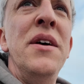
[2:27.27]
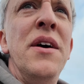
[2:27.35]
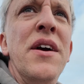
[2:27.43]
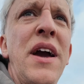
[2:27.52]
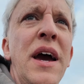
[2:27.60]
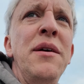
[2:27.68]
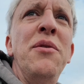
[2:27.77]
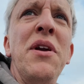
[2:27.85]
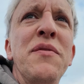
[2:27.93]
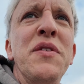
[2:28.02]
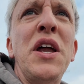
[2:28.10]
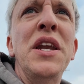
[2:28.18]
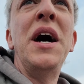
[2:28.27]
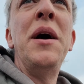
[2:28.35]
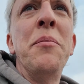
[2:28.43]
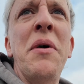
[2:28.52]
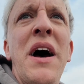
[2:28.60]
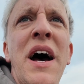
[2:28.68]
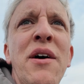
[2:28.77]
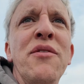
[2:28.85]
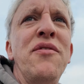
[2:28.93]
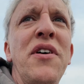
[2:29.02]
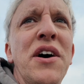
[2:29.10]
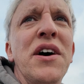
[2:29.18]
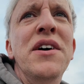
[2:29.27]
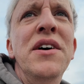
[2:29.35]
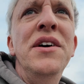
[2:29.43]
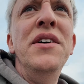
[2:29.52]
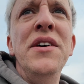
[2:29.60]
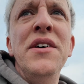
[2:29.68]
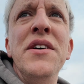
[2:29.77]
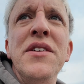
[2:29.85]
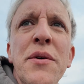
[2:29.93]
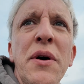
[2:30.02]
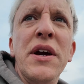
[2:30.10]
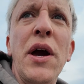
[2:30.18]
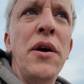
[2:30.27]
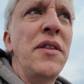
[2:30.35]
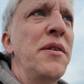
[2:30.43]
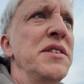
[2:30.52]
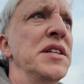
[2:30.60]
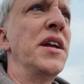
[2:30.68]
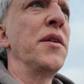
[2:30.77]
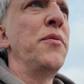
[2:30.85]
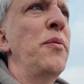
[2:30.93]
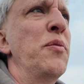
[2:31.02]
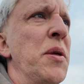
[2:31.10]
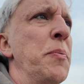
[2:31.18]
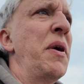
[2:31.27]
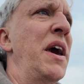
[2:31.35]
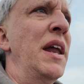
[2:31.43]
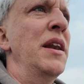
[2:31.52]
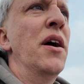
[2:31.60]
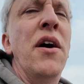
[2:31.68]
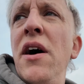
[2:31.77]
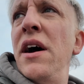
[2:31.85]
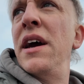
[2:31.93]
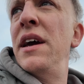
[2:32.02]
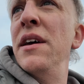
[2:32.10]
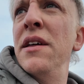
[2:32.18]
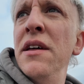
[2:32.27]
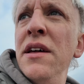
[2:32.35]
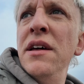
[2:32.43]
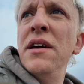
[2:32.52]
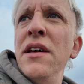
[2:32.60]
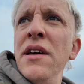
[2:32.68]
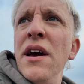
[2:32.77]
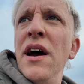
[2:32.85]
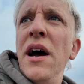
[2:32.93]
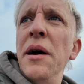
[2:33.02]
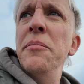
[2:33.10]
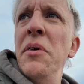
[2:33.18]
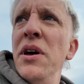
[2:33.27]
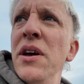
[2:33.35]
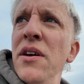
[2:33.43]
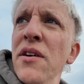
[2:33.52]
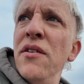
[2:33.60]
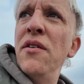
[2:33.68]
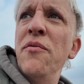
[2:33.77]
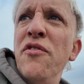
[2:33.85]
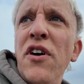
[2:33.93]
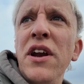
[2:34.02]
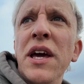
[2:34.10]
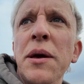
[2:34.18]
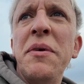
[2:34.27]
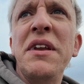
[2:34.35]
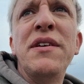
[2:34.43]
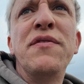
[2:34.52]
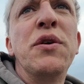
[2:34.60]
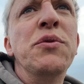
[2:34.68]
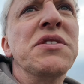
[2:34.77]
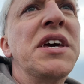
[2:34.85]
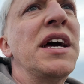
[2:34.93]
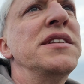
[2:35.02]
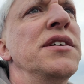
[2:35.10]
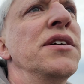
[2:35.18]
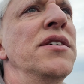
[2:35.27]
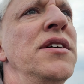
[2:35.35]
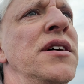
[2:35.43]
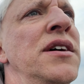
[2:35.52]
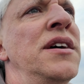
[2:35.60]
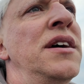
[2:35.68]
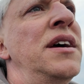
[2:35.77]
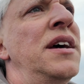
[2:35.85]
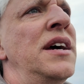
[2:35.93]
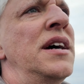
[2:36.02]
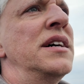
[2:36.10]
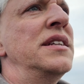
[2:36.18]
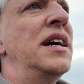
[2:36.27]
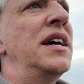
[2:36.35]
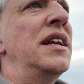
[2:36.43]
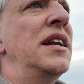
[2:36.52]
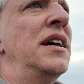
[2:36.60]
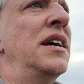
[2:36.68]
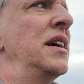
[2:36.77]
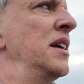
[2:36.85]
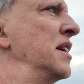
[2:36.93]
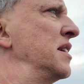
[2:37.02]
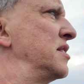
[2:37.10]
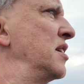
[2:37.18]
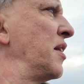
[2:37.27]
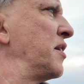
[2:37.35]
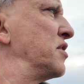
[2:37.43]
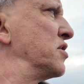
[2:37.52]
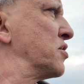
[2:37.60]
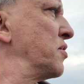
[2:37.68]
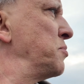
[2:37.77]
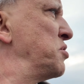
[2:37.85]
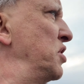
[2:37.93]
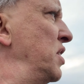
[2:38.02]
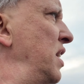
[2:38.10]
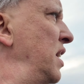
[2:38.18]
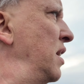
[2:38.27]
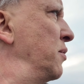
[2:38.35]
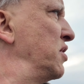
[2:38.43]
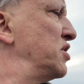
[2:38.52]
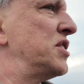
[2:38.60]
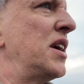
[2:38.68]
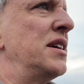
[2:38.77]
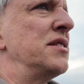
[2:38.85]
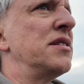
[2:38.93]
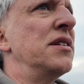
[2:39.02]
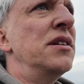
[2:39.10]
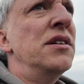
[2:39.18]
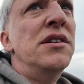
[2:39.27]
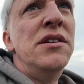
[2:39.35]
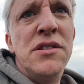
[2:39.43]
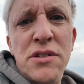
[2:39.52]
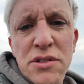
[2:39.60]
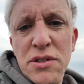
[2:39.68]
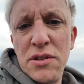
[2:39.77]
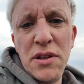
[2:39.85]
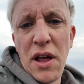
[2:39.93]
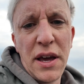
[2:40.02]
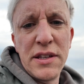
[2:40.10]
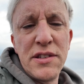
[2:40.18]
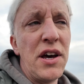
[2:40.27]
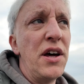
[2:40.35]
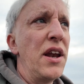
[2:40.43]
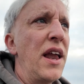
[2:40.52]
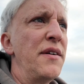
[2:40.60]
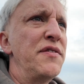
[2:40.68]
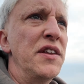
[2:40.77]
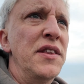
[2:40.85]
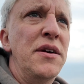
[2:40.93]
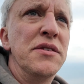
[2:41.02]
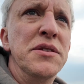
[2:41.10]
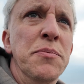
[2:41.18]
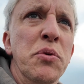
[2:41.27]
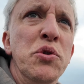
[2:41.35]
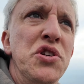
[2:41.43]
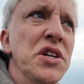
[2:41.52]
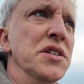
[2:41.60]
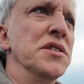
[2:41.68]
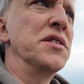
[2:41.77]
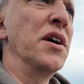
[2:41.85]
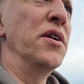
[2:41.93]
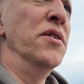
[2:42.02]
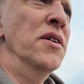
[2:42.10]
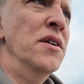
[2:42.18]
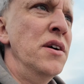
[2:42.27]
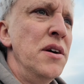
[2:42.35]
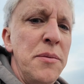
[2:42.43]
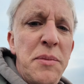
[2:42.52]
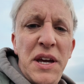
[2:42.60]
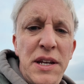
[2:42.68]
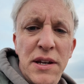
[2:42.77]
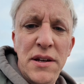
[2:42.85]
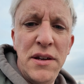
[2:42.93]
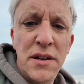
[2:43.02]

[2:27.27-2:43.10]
Okay, well I've done that, but how far do I go? There is another one with a pin that I'm finding it a bit difficult to get to. And then there's another description here which says just like turn left and there are some bushes. So I mean,